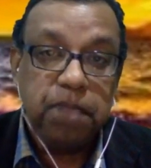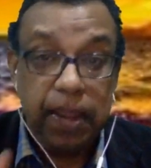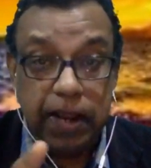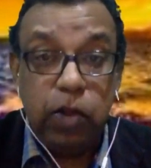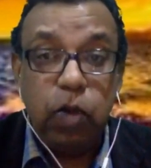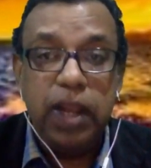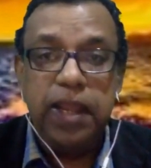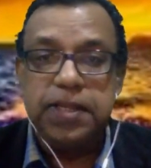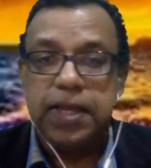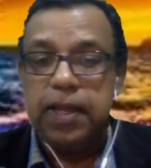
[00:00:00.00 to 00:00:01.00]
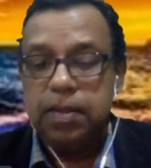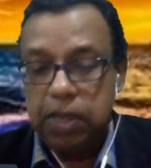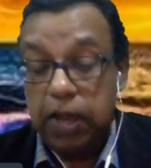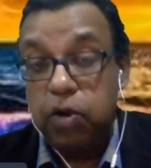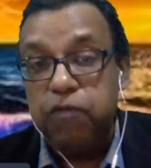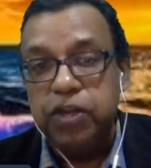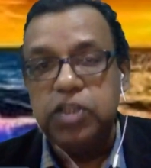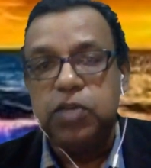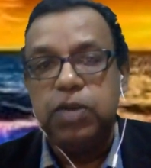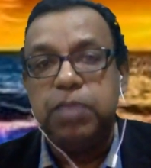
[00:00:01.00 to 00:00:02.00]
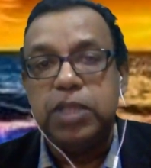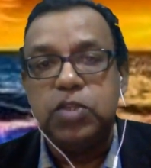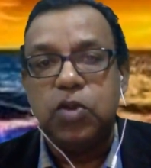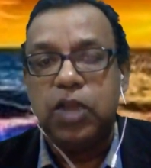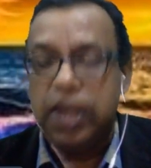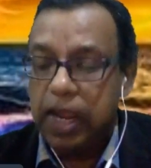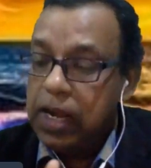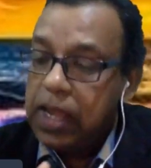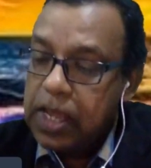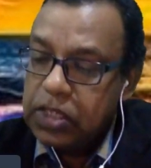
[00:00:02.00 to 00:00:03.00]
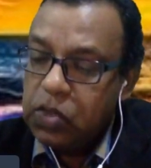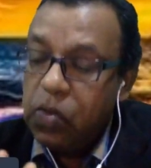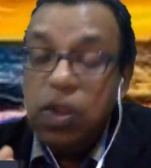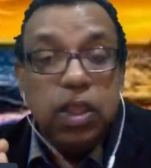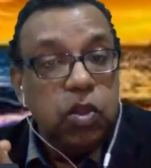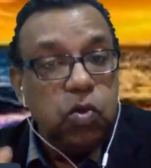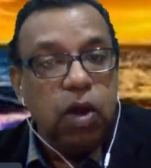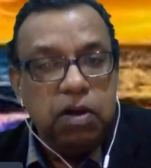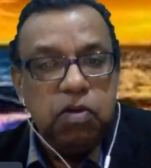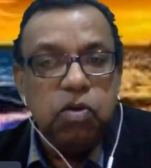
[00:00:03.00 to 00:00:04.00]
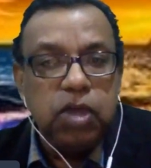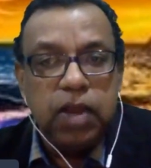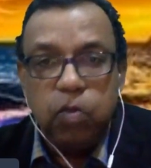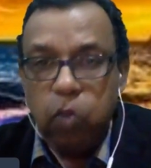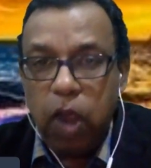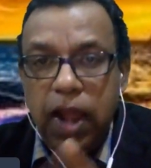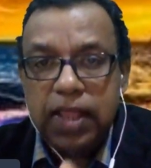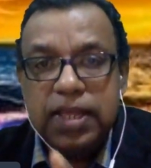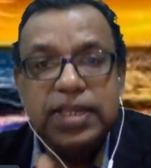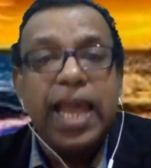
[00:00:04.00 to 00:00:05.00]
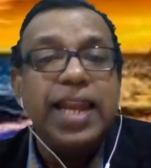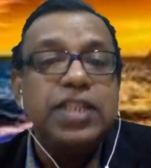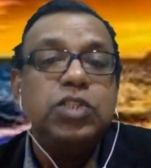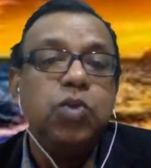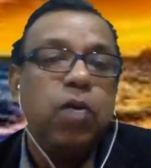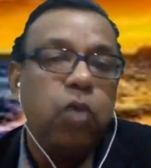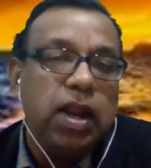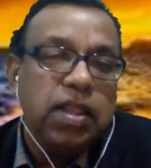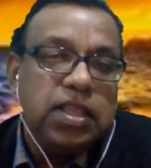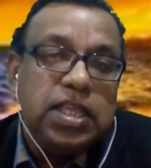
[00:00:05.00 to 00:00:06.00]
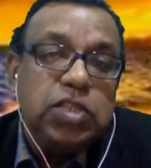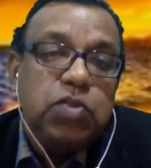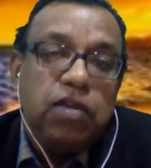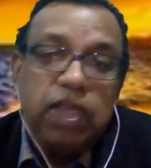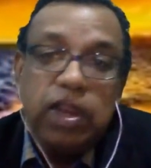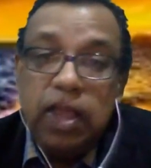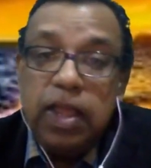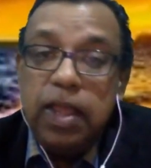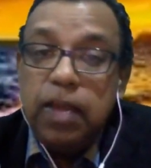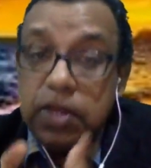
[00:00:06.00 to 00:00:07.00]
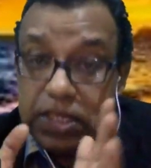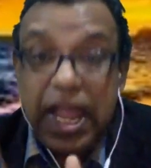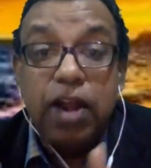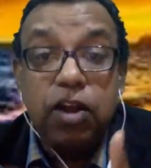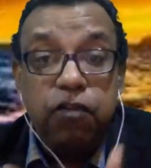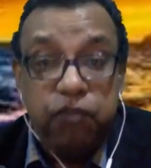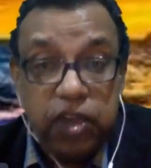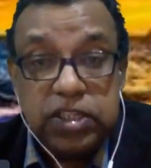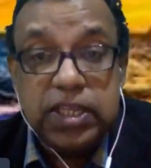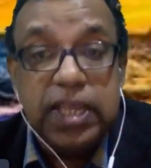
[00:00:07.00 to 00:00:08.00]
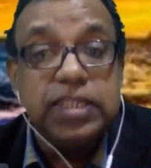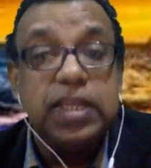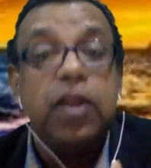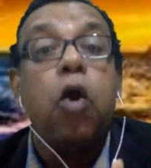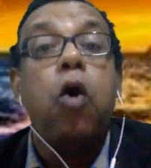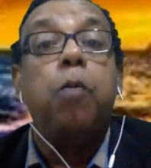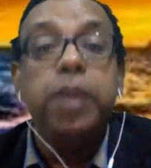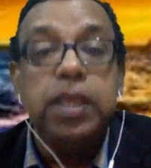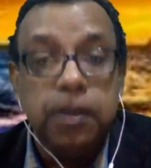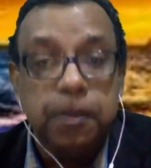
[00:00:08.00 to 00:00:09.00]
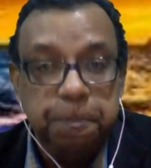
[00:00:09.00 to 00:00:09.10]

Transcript: I'll tell you why later. I want to finish up with my story, right? So you want to look at what are the talents you have, what are the things you have, and start off first as an hobby.